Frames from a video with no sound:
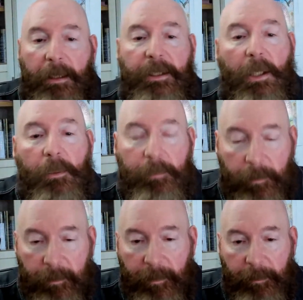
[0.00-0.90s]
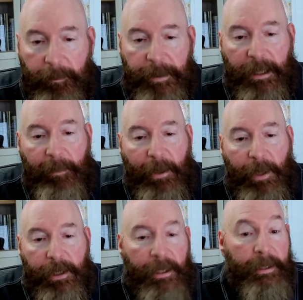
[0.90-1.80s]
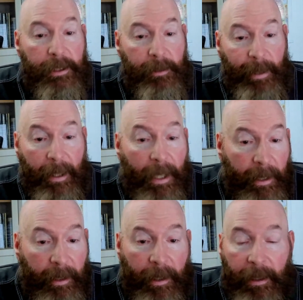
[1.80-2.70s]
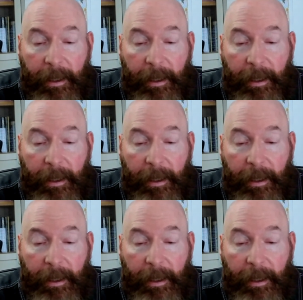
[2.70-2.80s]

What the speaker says: So somebody recently said to me, "Hey,